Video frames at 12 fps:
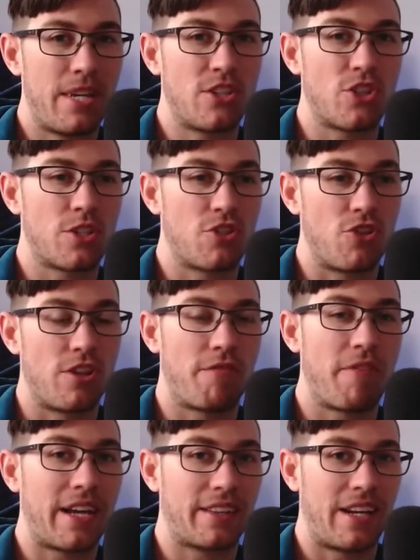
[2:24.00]
just due to the
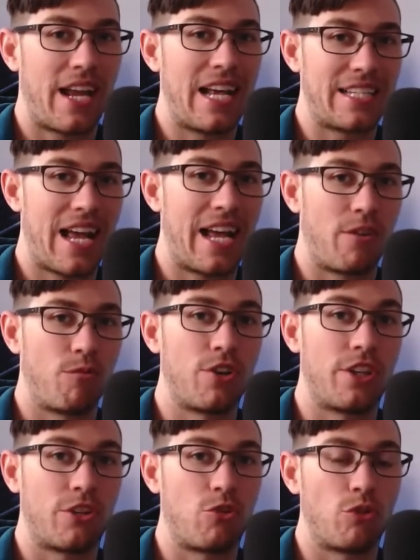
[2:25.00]
fact that it has had a
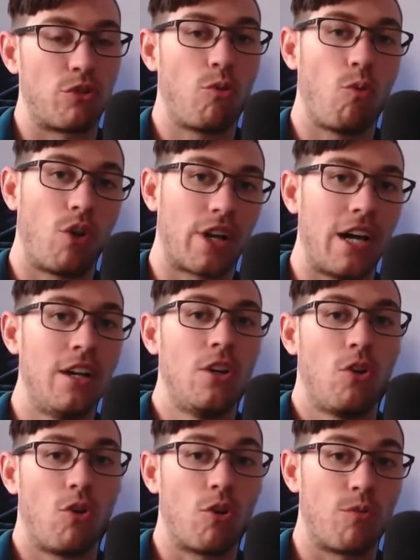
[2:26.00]
really good quarter
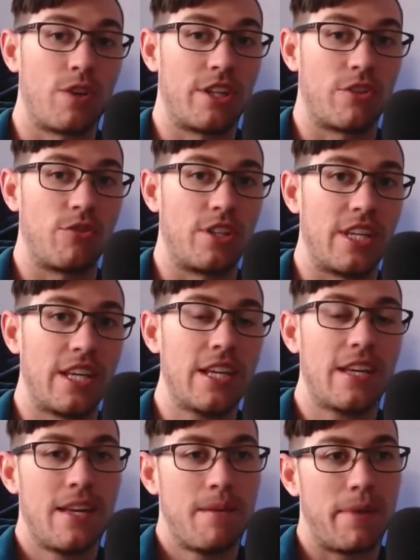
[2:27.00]
or a really good
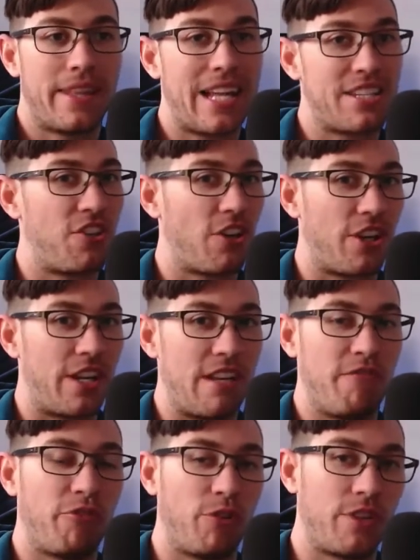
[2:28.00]
year, but that's not going to
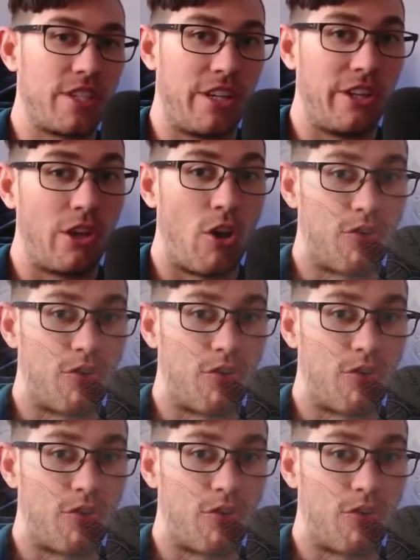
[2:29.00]
influence it long